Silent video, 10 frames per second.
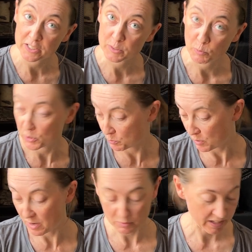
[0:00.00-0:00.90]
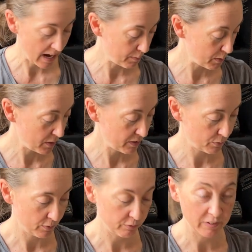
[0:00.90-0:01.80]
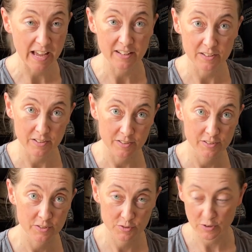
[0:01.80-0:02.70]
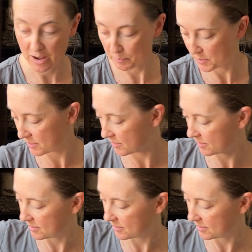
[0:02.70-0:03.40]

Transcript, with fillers: sports bra I'm really happy with, flat straps.